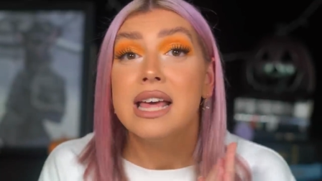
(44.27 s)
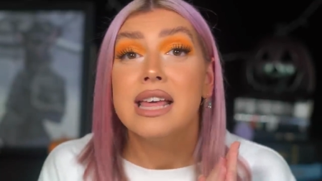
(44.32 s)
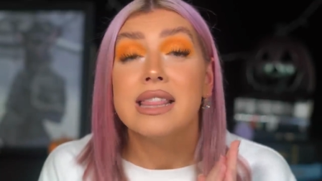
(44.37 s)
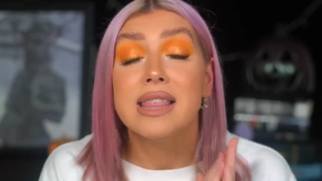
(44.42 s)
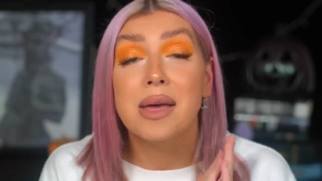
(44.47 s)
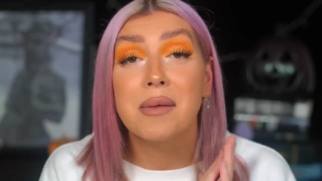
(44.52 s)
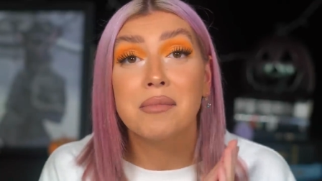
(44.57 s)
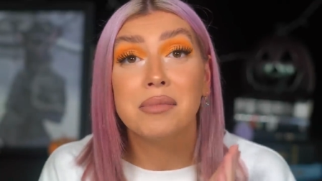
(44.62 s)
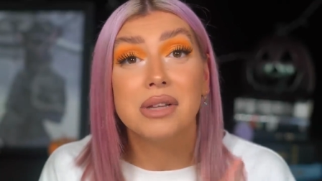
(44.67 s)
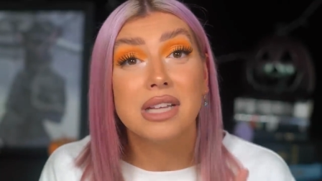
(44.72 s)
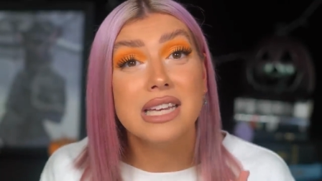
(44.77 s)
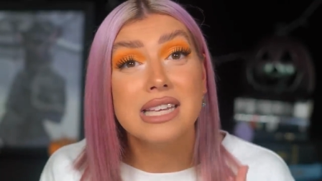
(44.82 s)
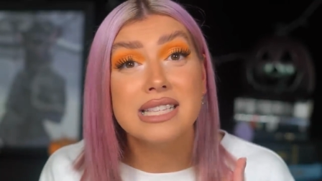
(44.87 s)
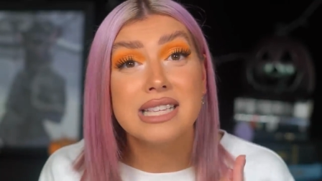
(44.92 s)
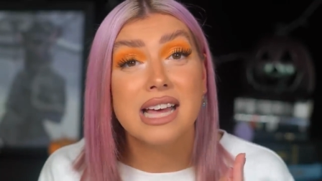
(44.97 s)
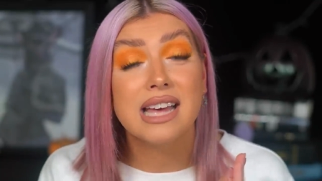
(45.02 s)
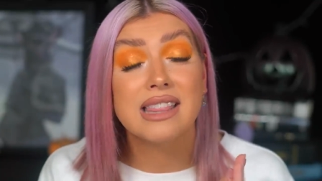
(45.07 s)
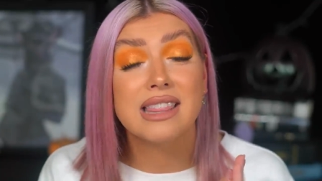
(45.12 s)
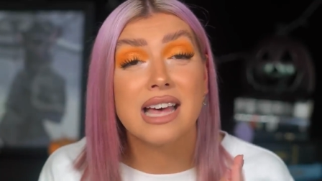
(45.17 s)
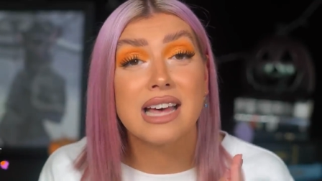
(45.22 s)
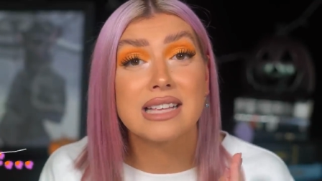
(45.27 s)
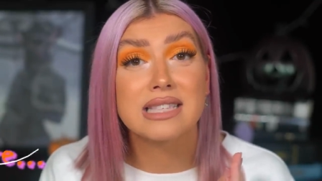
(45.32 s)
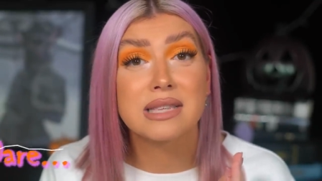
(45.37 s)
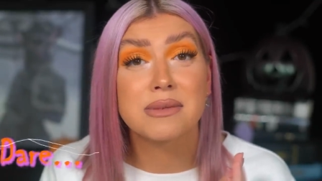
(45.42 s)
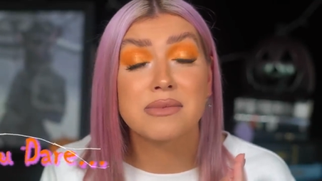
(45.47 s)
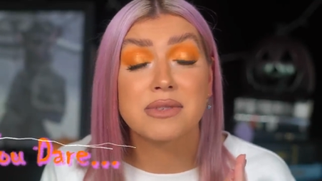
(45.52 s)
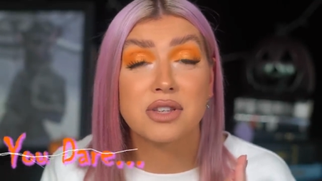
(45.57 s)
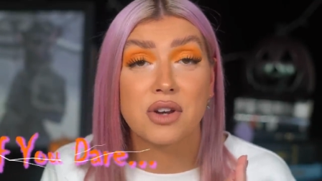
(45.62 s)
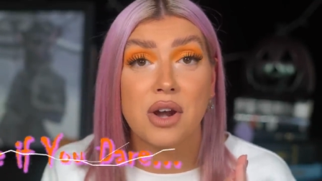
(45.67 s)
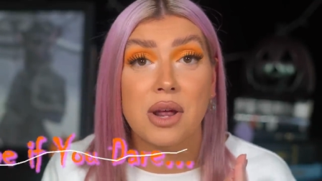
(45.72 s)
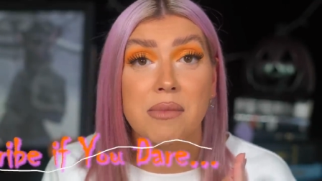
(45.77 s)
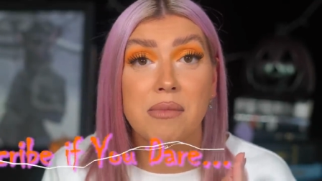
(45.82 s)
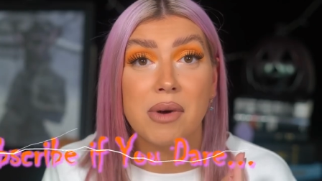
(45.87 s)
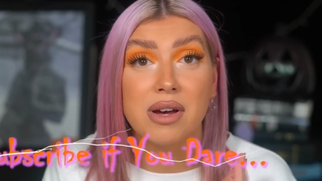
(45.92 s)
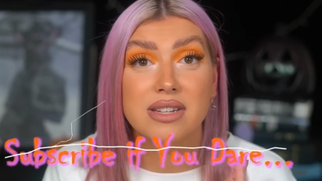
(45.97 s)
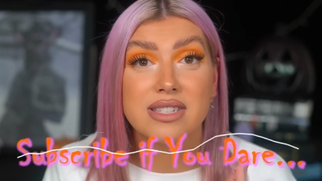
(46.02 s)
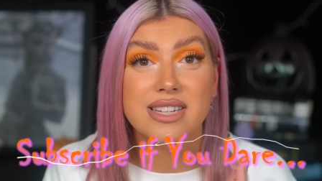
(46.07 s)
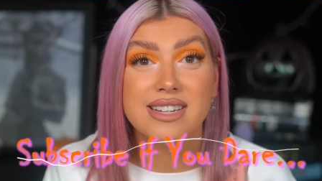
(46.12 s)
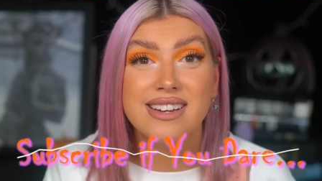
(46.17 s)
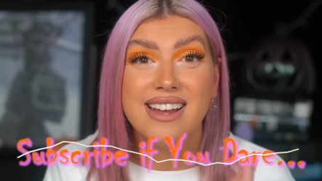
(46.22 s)
then please hit that subscribe
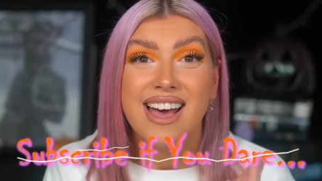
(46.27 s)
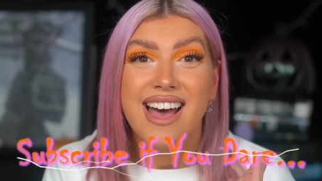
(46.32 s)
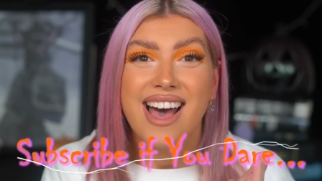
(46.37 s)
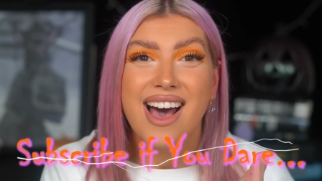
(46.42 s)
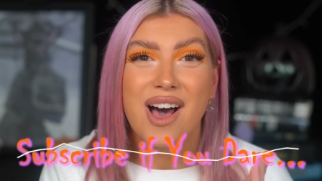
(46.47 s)
button.